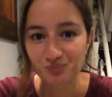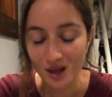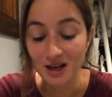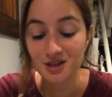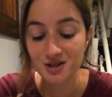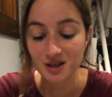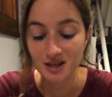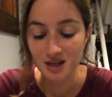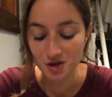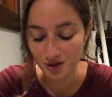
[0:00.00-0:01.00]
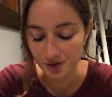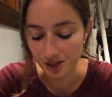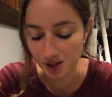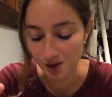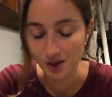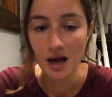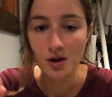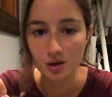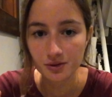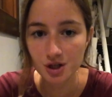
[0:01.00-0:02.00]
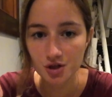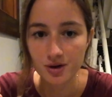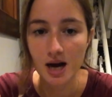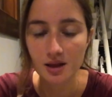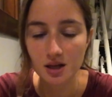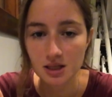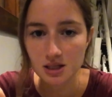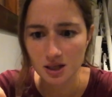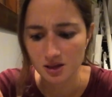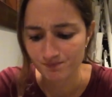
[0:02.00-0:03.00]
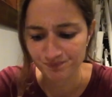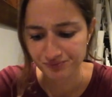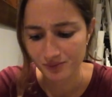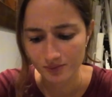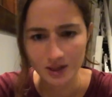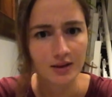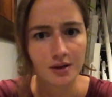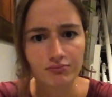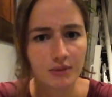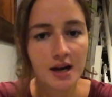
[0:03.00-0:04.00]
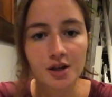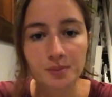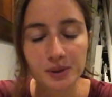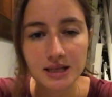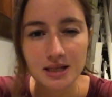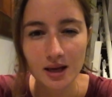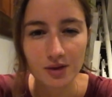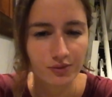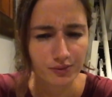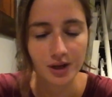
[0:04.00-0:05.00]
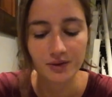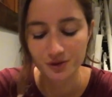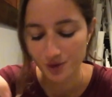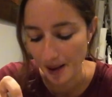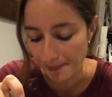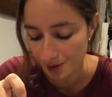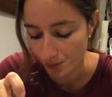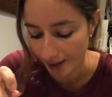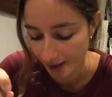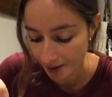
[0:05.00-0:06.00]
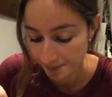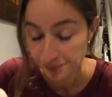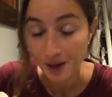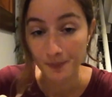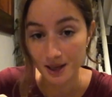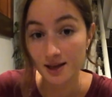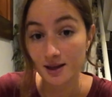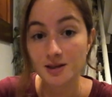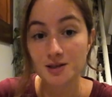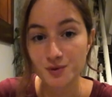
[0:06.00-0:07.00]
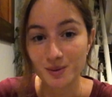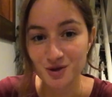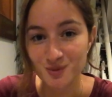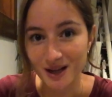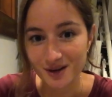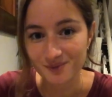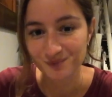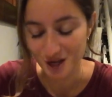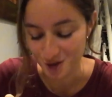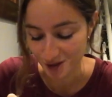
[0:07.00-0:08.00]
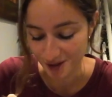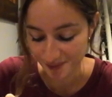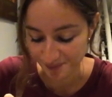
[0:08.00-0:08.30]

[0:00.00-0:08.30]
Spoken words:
It's actually really good. I already tried this in another place. I can't even remember where, but I like this one much better, actually.